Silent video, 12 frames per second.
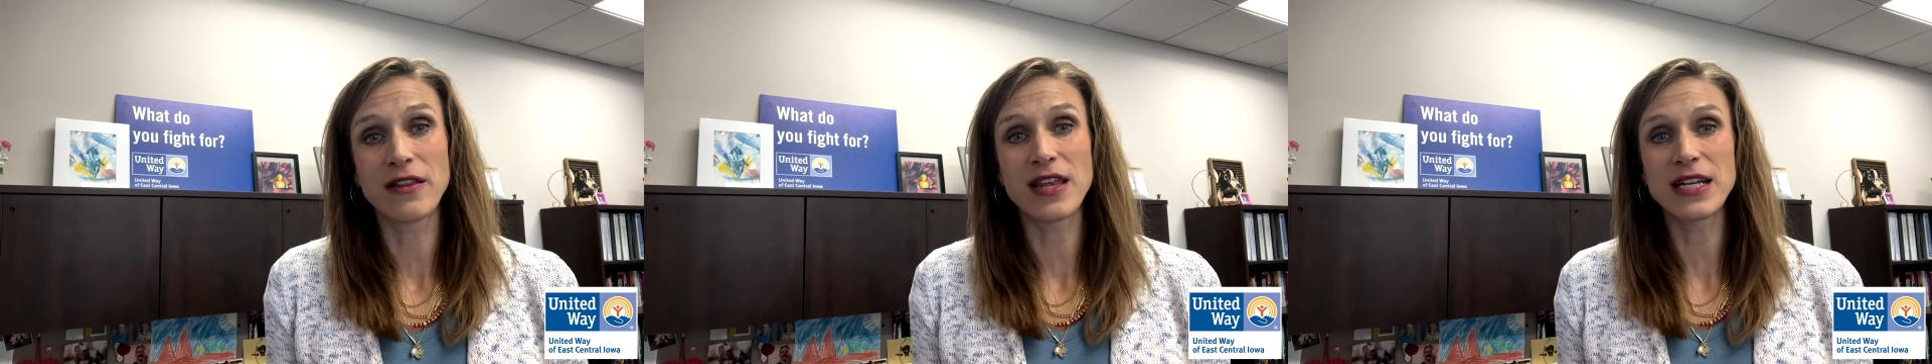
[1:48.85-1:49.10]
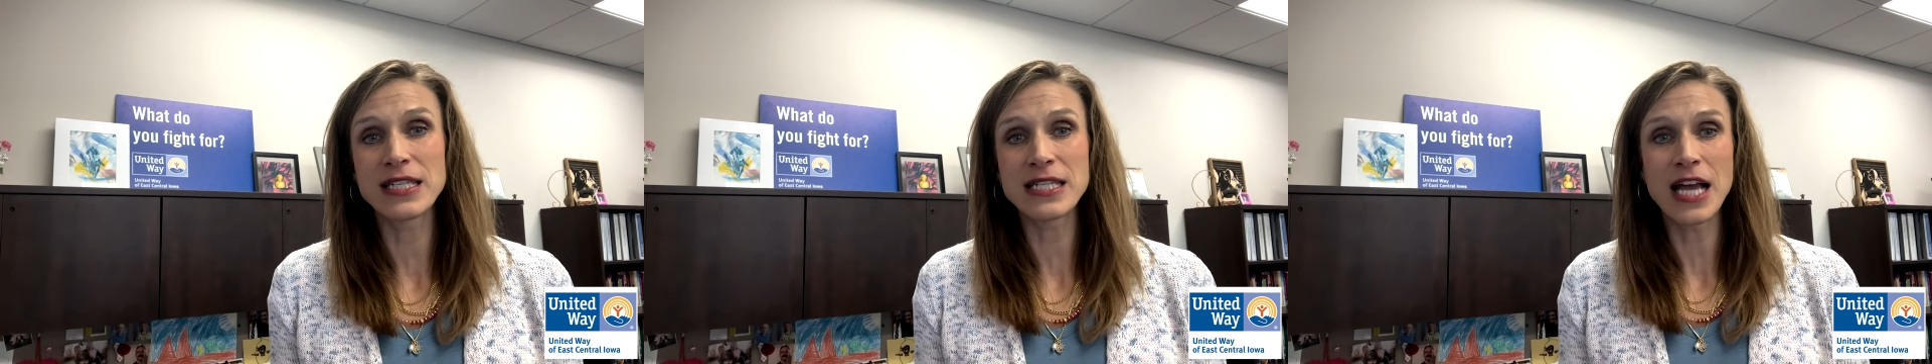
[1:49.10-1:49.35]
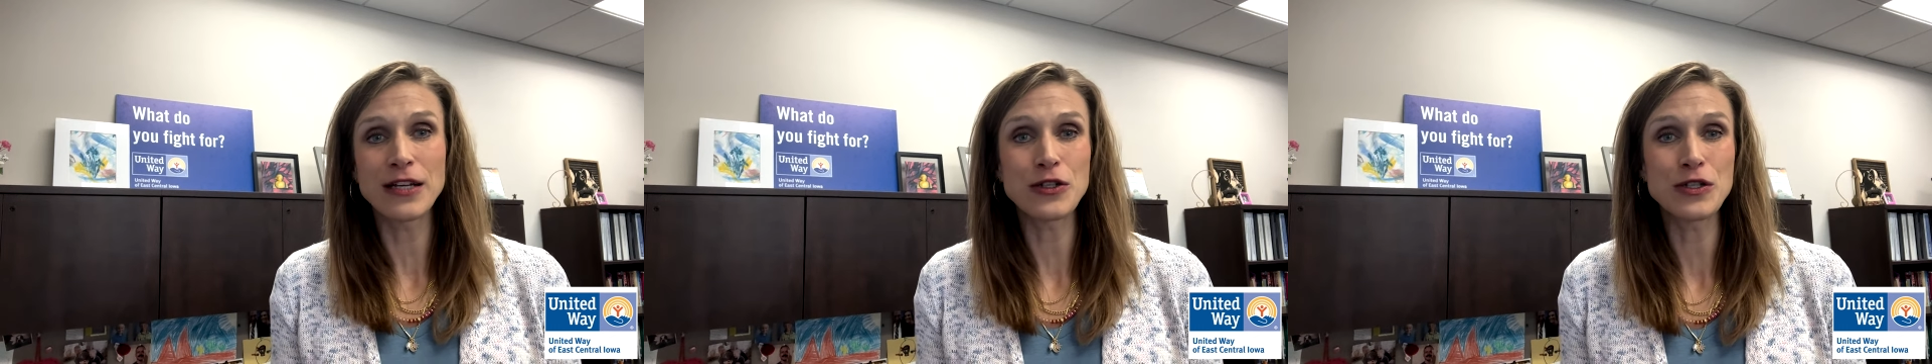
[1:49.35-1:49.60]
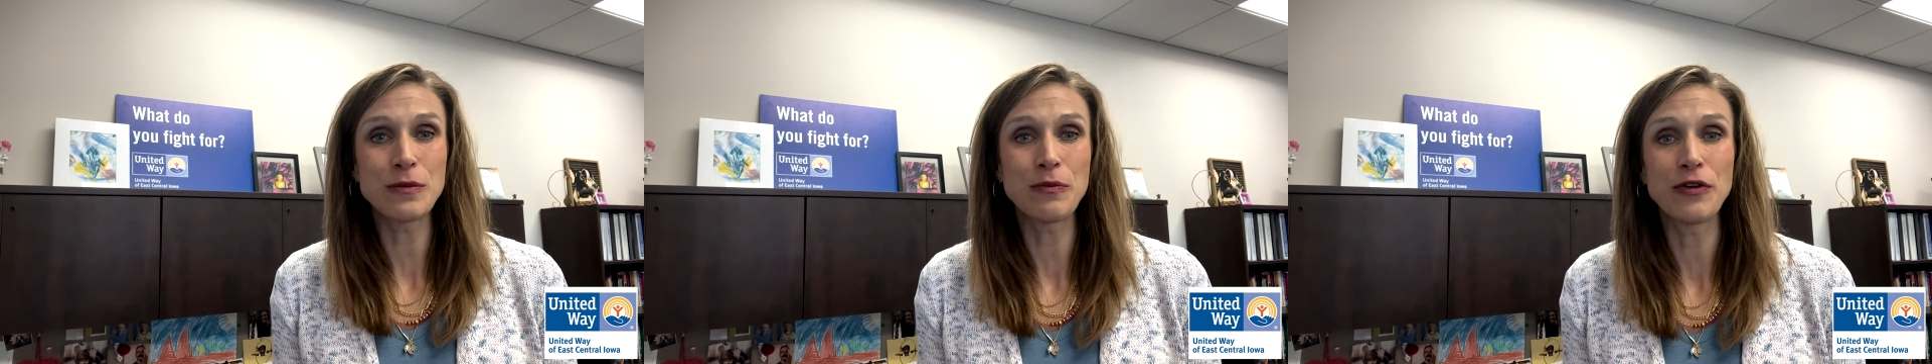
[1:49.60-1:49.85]
that it's not
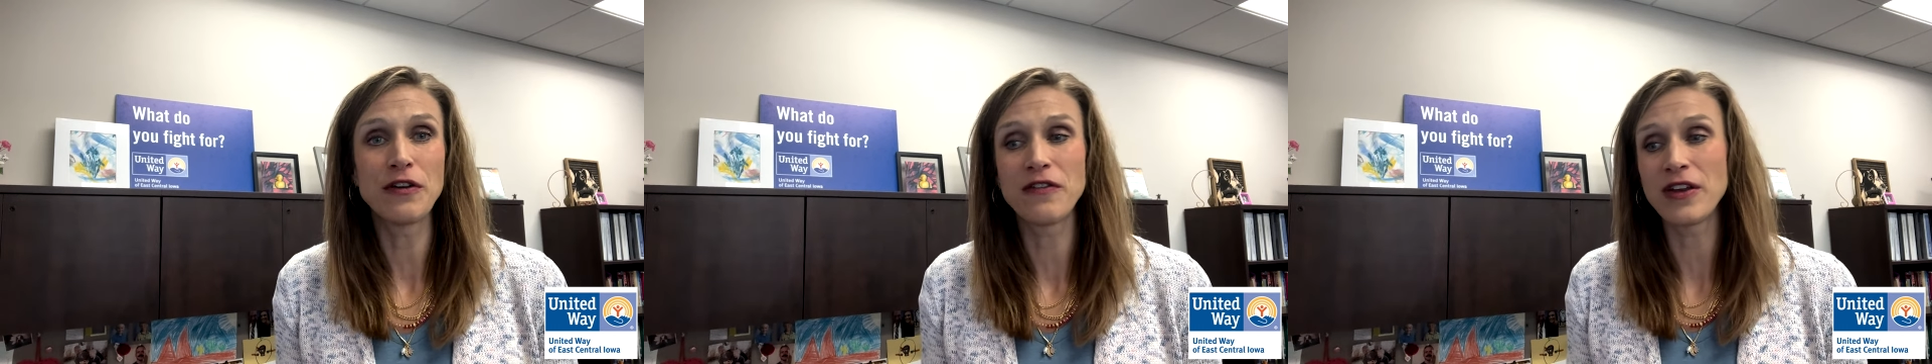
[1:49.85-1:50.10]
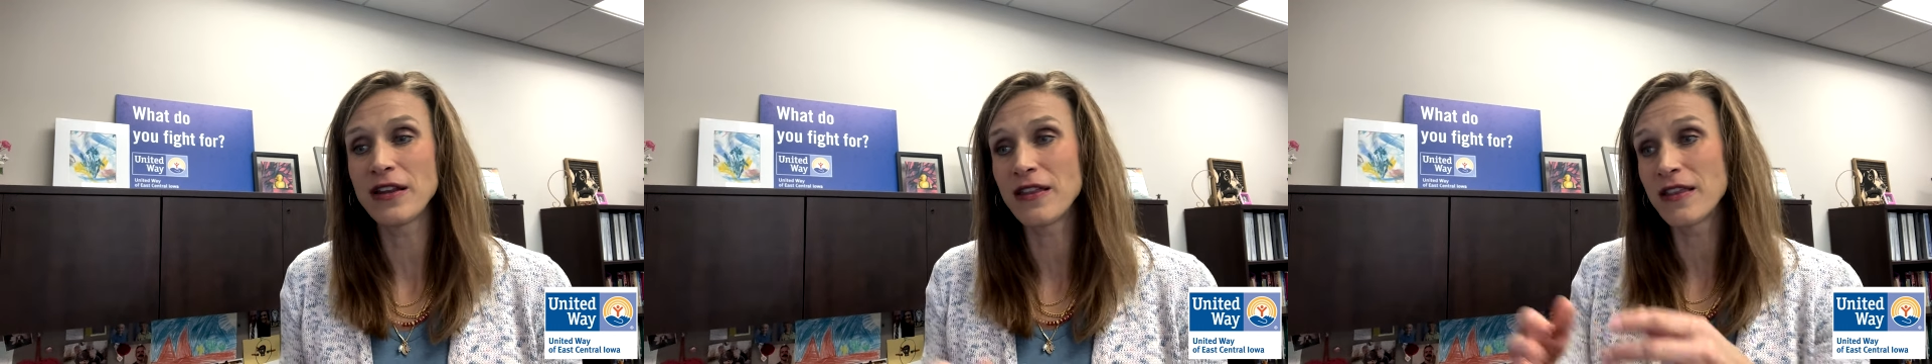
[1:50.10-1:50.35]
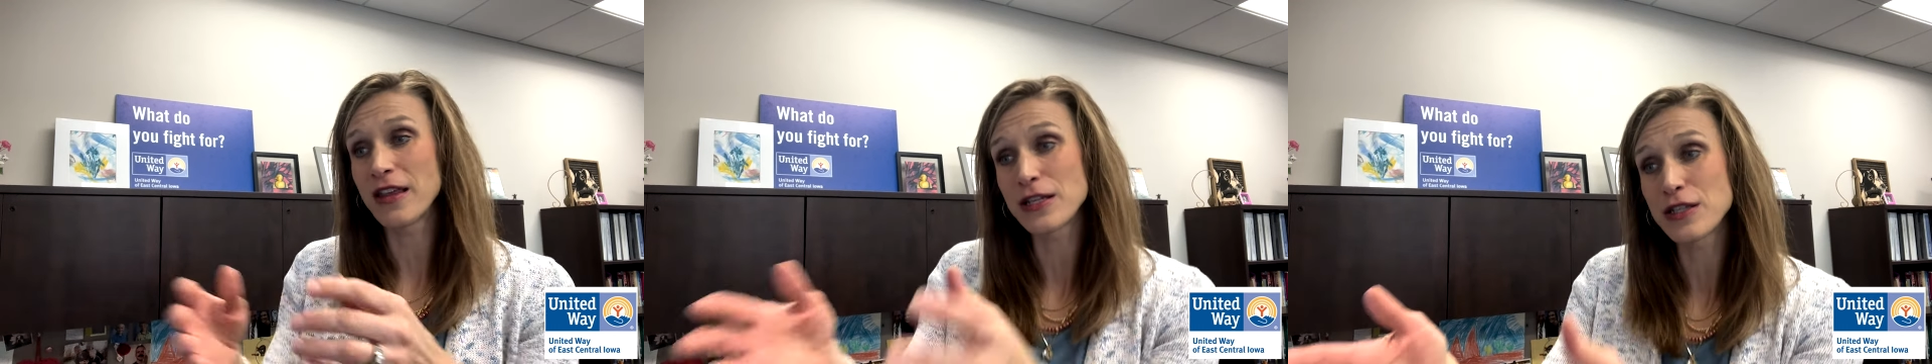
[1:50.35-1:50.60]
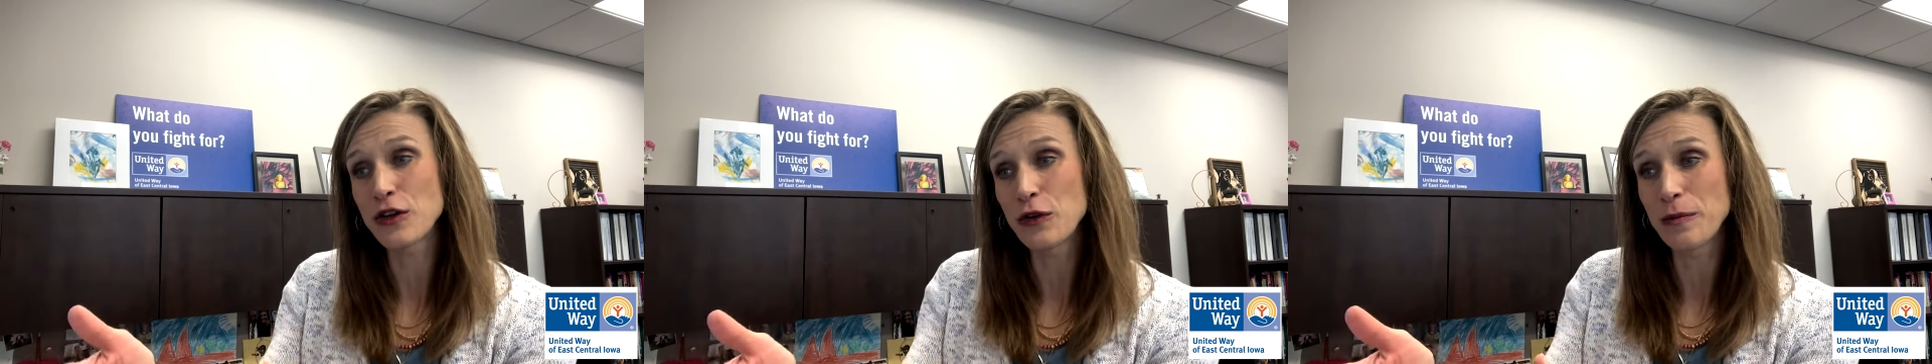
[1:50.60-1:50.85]
just improving
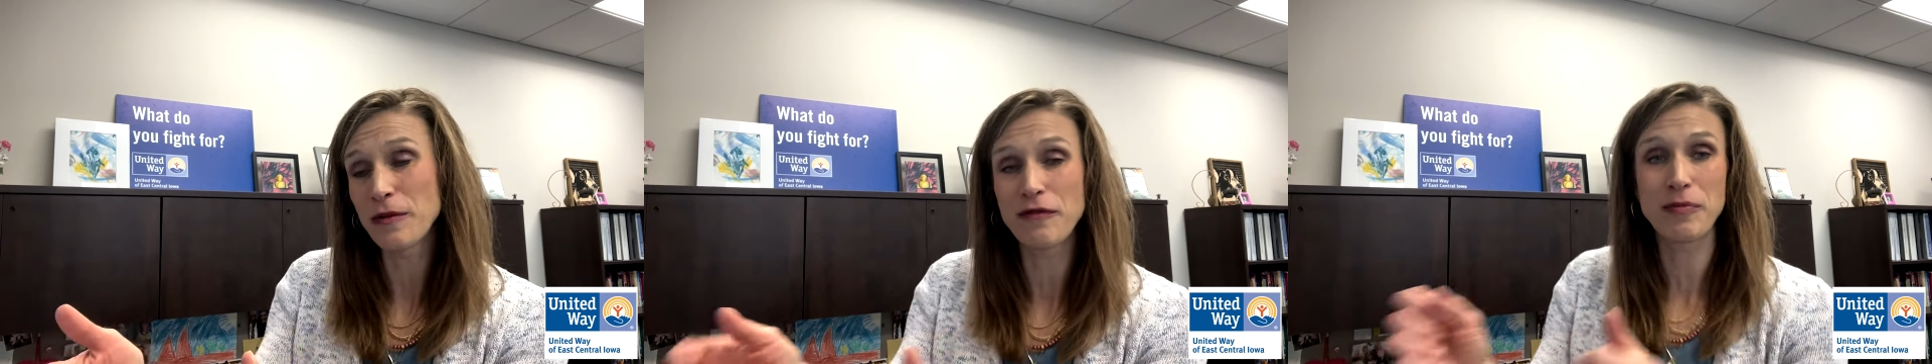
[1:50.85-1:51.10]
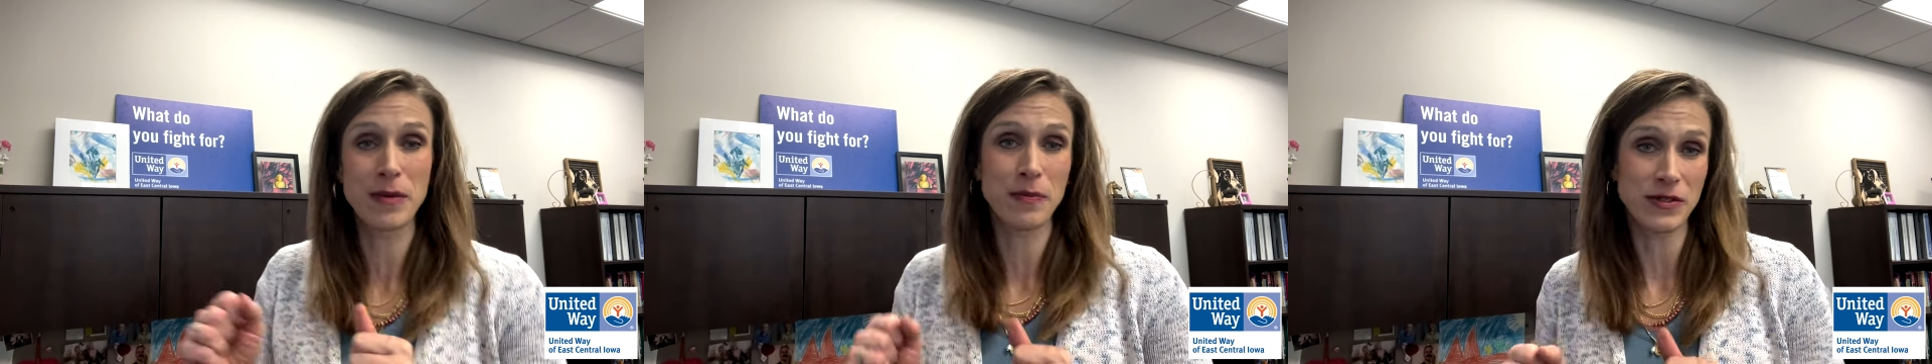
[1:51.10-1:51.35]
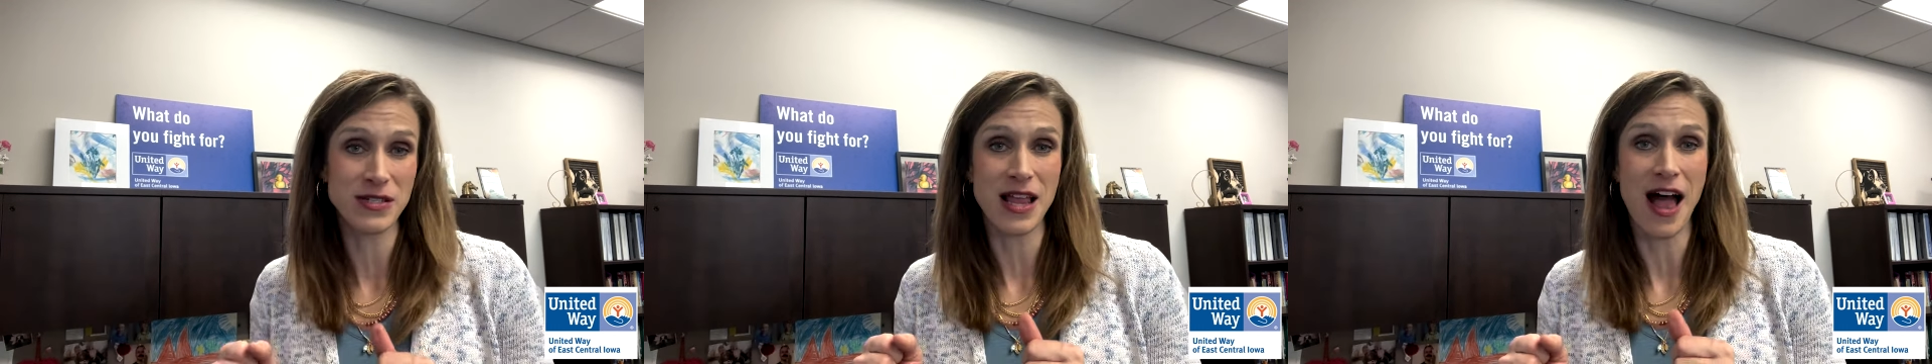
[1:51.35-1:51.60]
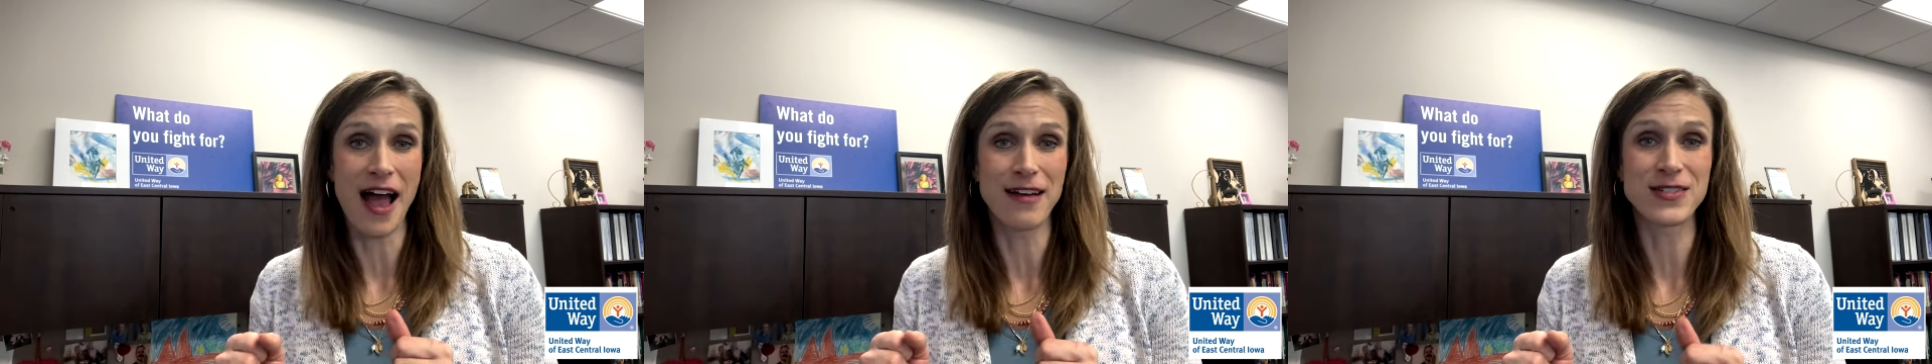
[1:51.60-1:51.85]
this group of people's
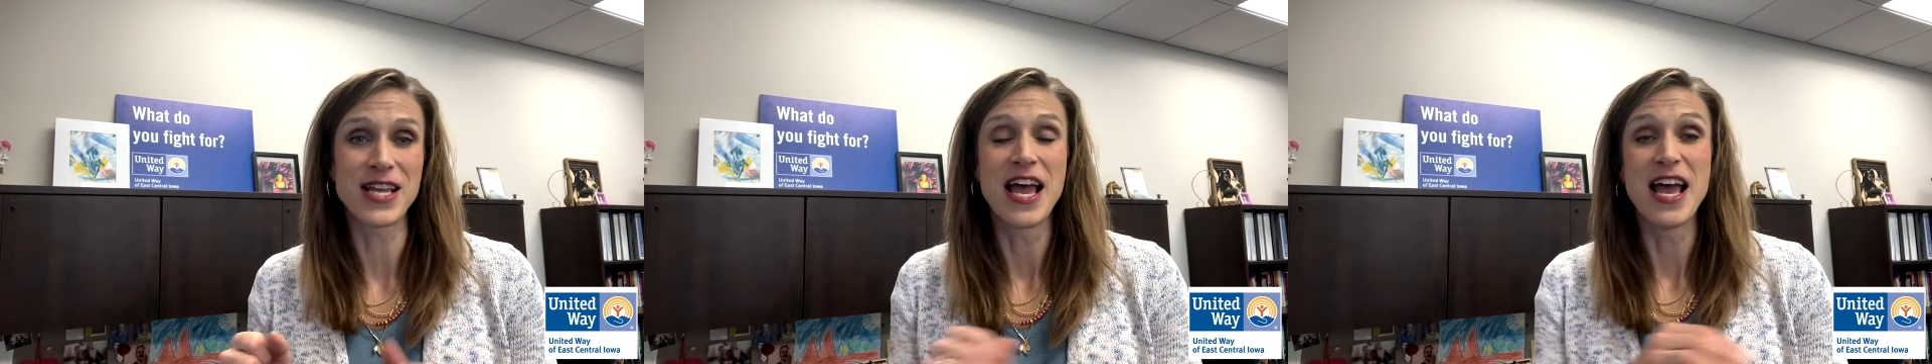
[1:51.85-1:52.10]
lives,